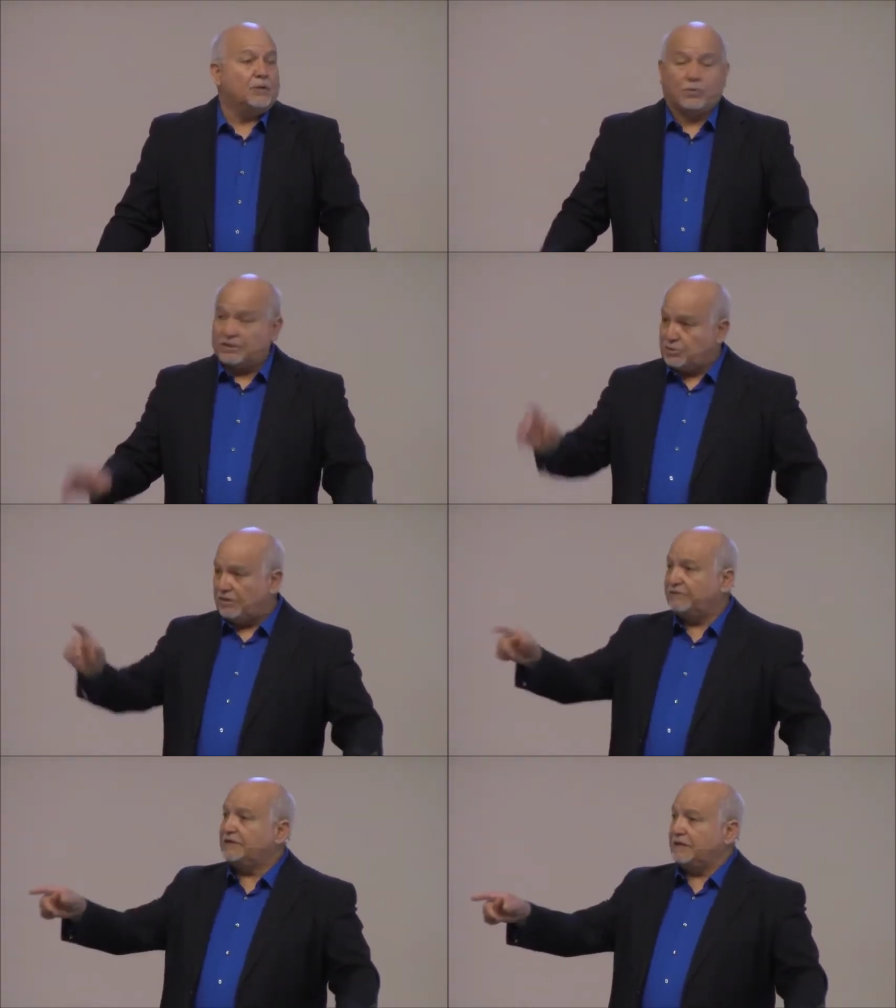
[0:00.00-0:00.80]
What you
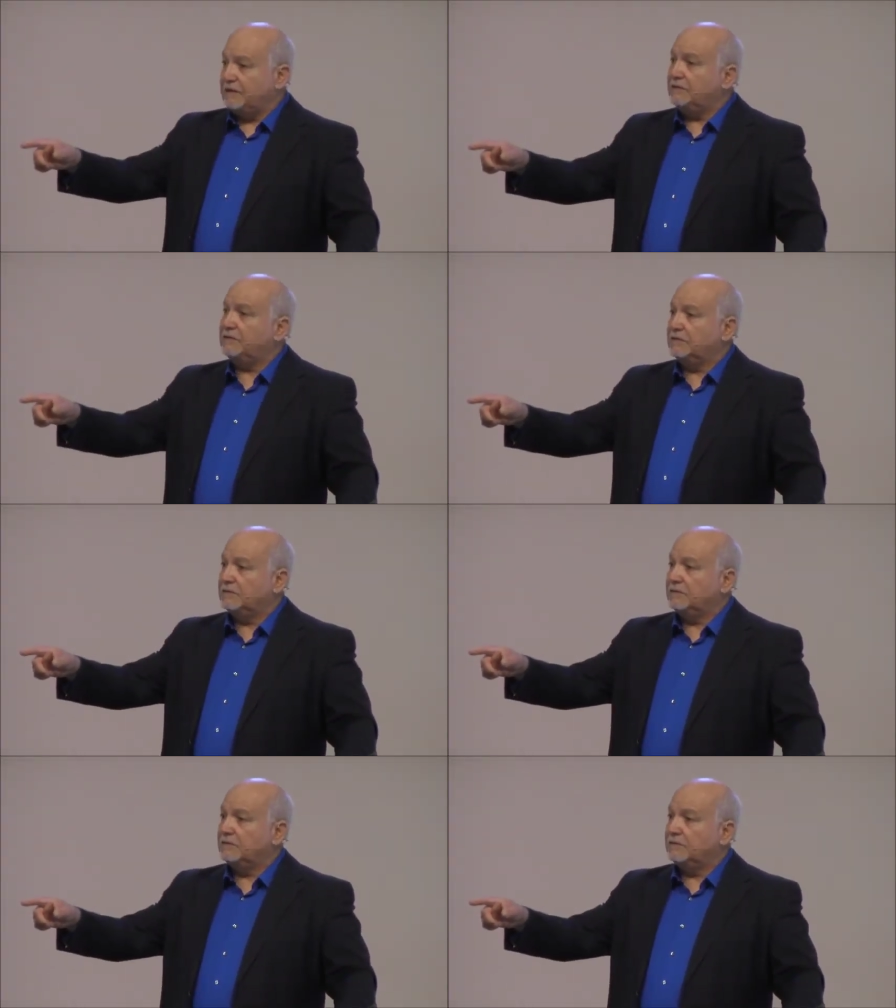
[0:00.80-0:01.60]
have done
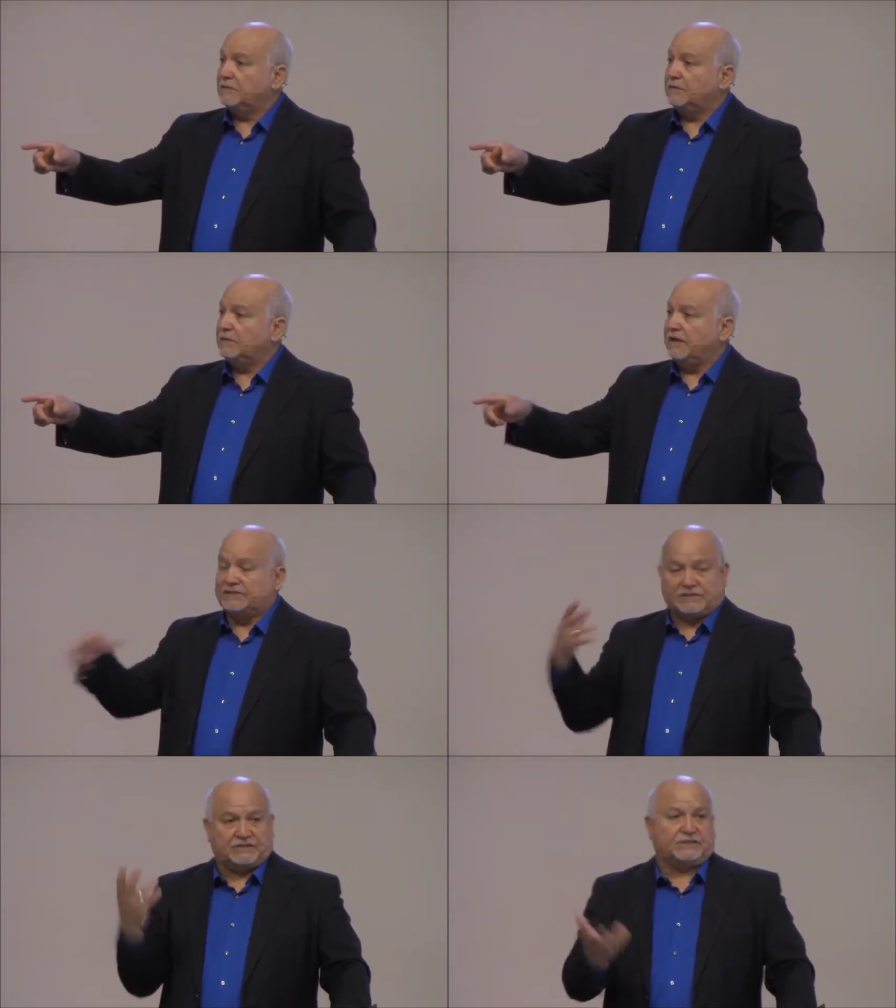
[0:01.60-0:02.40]

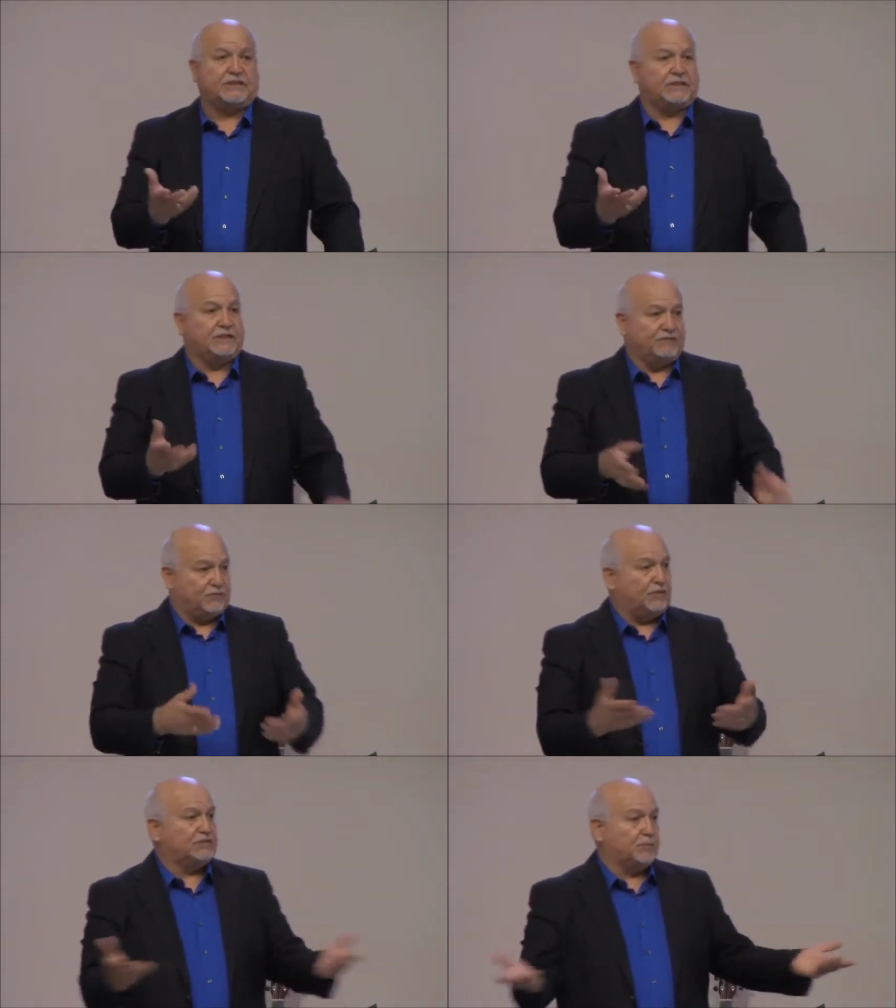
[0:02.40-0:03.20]
has succeeded in
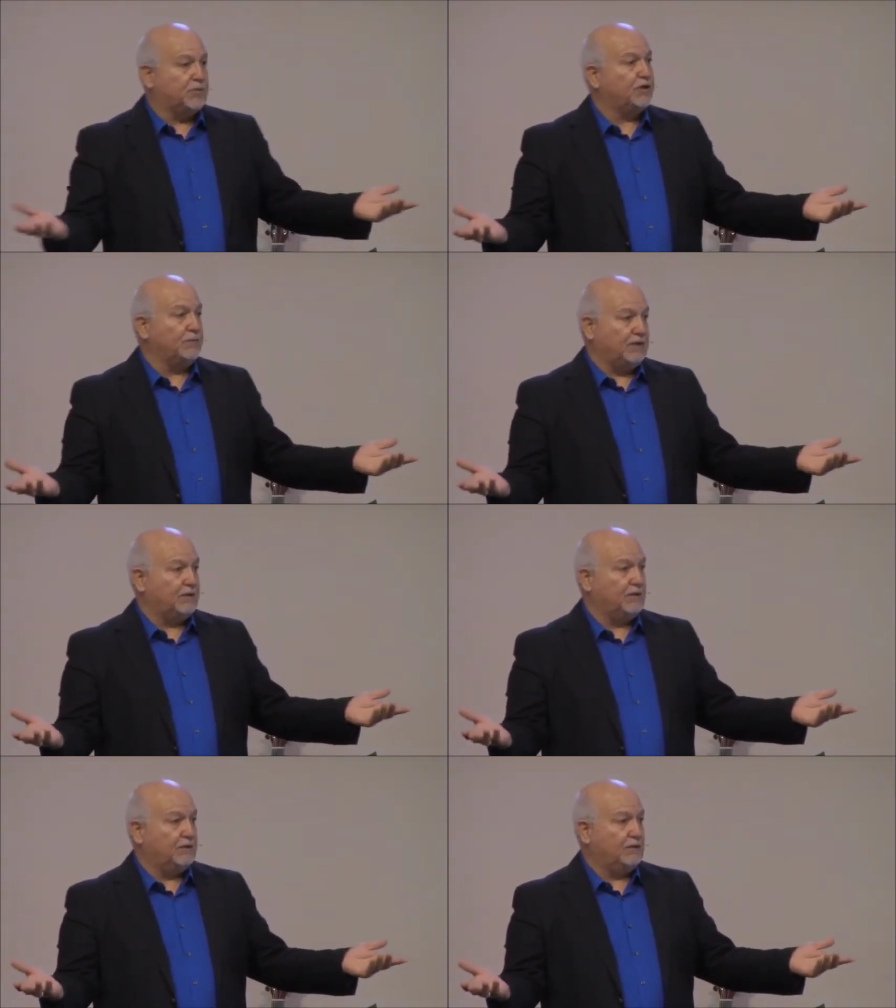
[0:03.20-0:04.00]
fully supporting me.
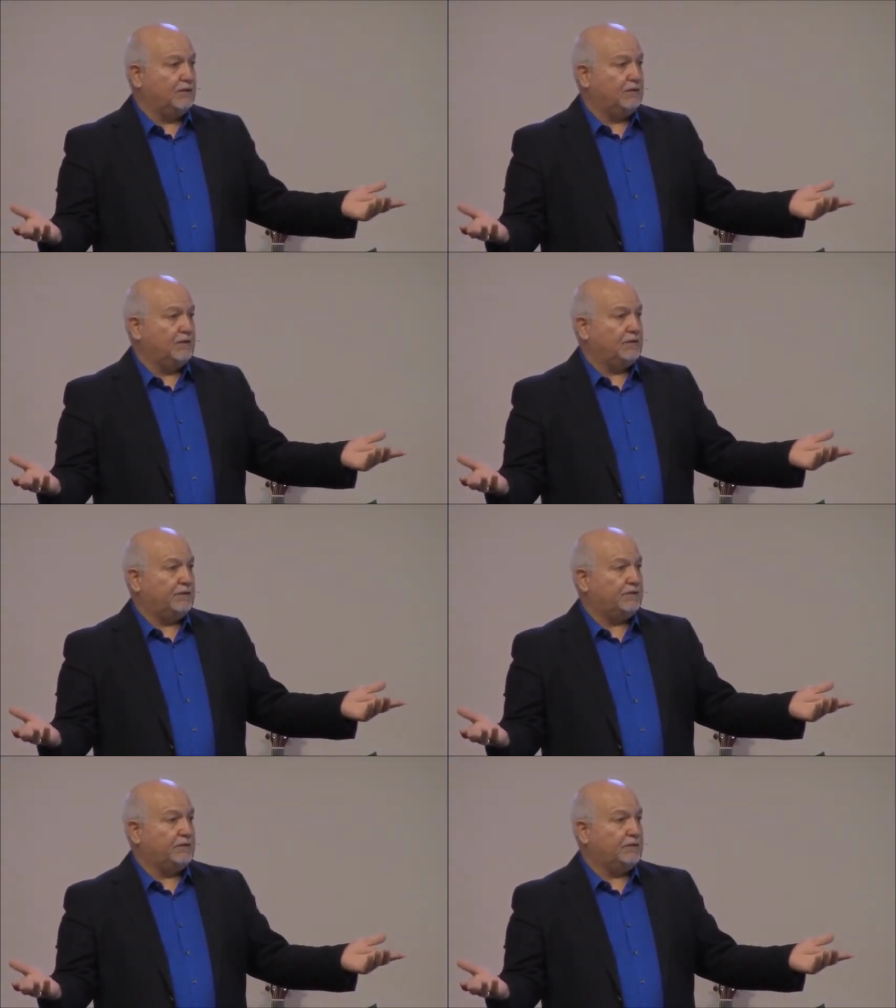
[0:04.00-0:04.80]

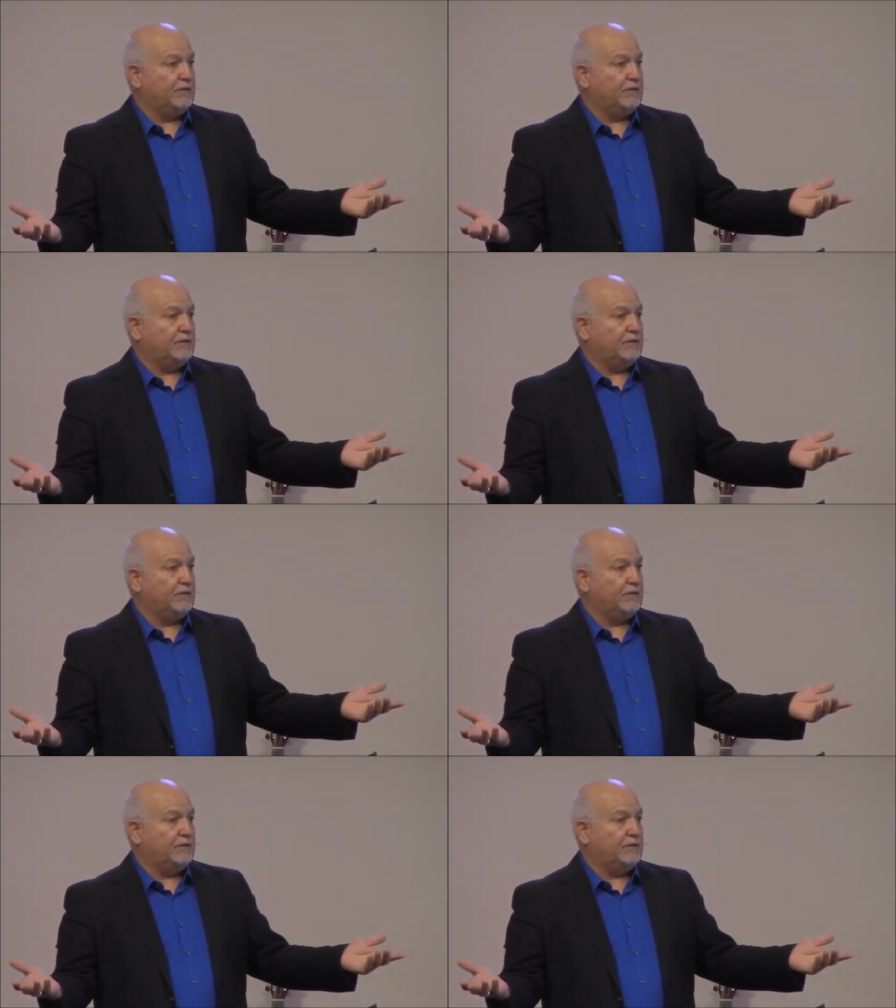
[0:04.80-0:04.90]
You see?